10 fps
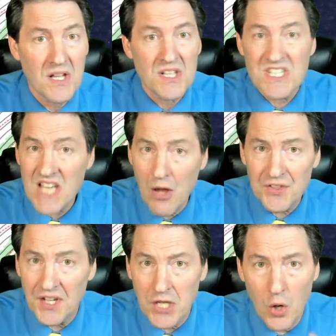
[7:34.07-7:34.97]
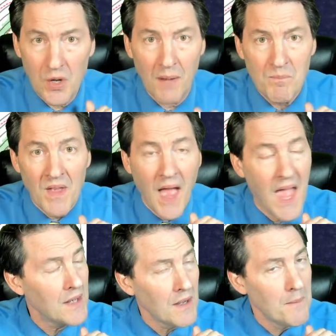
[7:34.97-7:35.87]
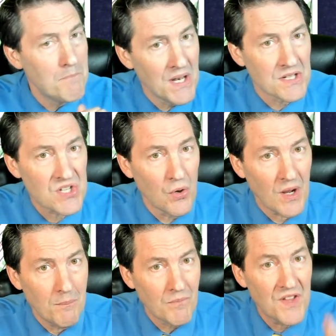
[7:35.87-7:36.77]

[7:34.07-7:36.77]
South Dakota, and Minnesota.